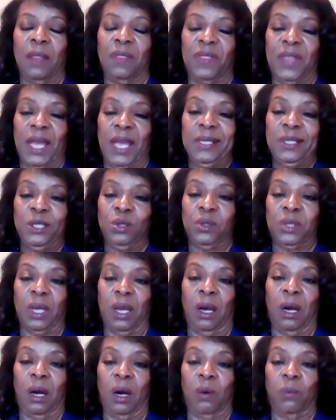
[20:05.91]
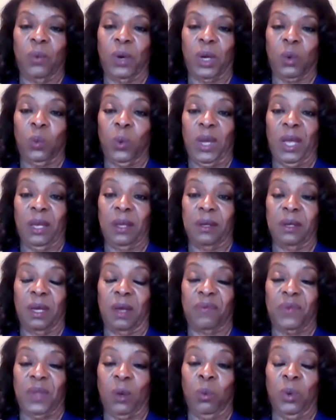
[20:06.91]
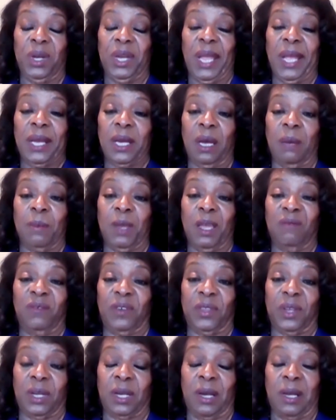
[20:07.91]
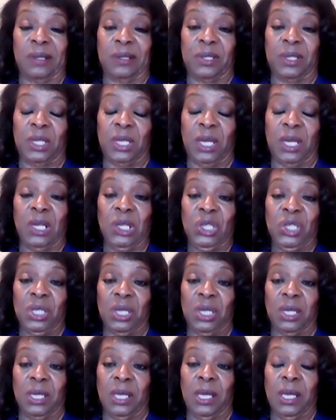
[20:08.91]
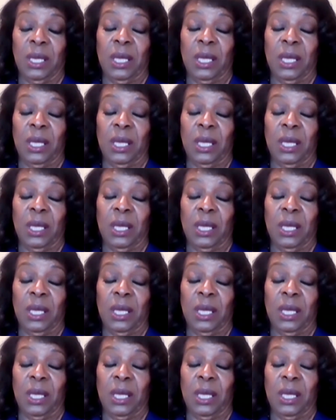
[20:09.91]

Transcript: They do their homework well enough that when they come in for the consultation,